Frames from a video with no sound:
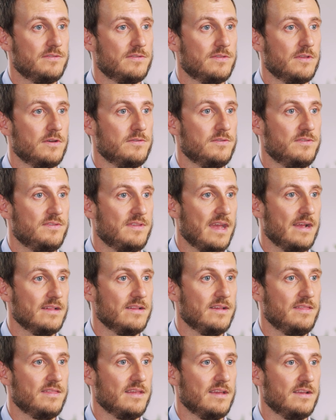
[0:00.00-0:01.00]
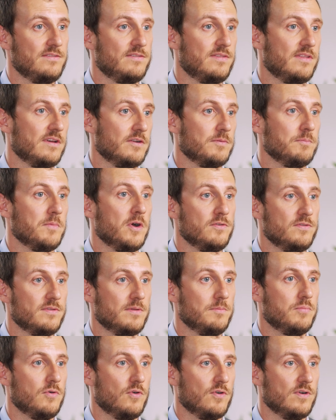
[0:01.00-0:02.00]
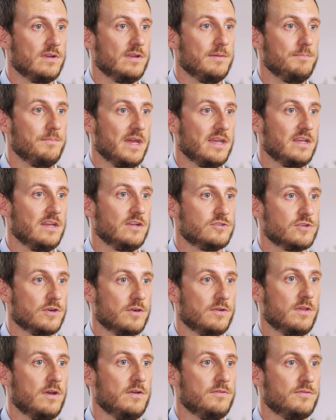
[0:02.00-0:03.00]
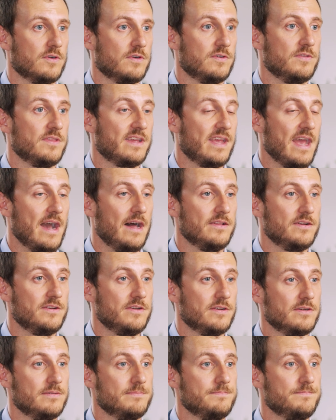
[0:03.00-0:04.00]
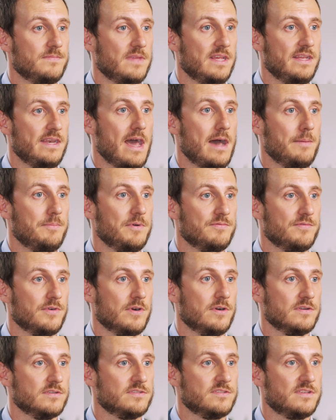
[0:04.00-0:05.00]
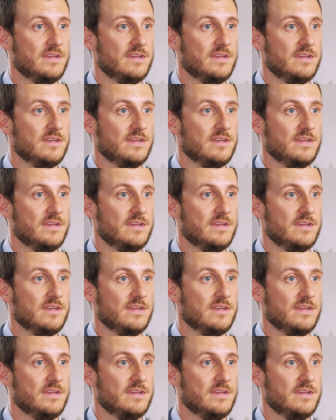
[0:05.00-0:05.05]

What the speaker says: those daily things that are most important, and making sure those are on the calendar and happen first.